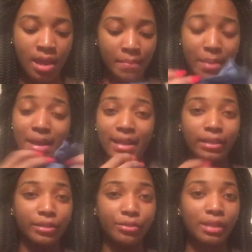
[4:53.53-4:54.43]
Maybe I
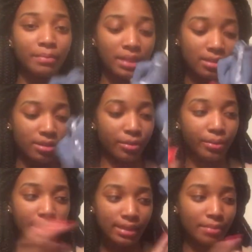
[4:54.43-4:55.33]
can do something to
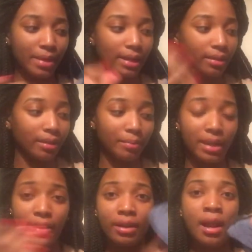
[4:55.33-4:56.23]
it to make it look
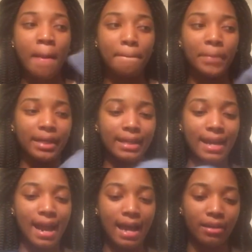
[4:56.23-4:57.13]
better, but
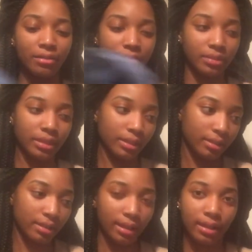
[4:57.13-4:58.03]
yeah, I don't really
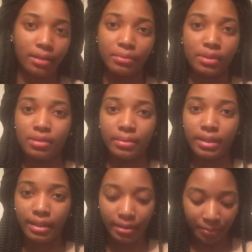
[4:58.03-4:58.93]
think I want to wear
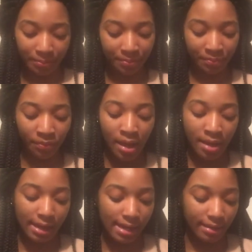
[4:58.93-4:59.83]
that.
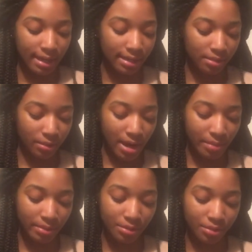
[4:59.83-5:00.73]
Okay, the next store I
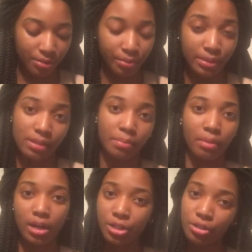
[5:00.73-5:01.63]
went to was
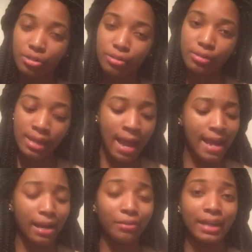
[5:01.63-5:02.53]
Marshalls,
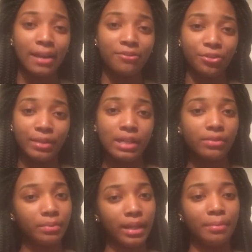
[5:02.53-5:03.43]
and I only got a few things
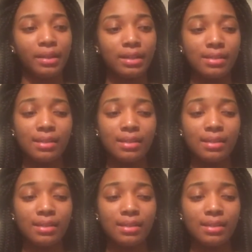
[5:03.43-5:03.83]
from there because